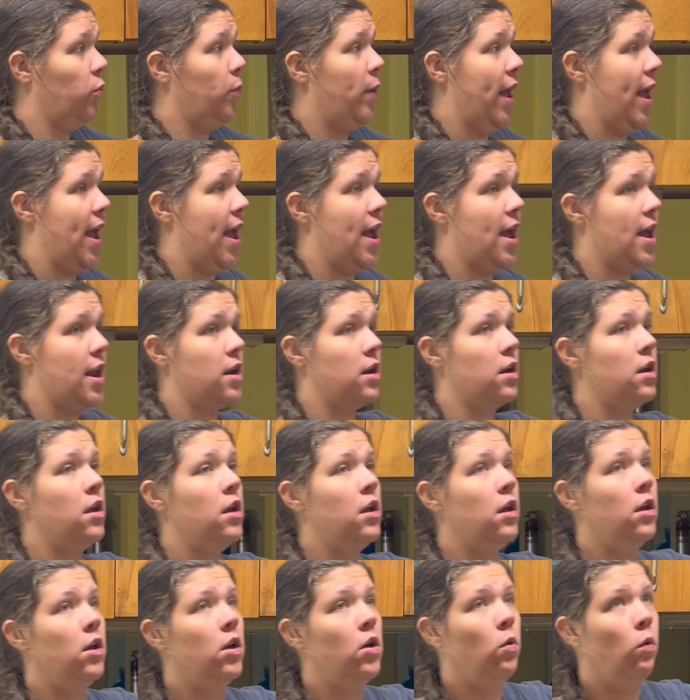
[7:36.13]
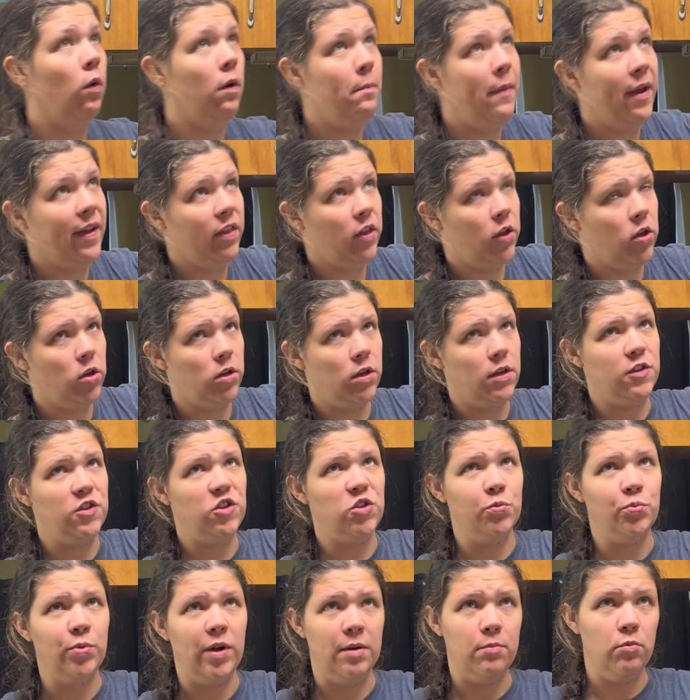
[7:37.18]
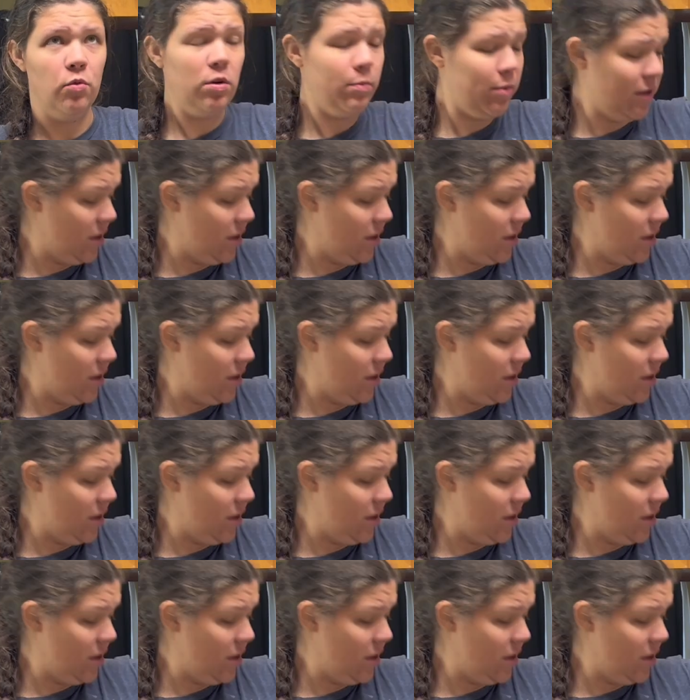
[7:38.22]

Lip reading: pan would make the cookies spread more, but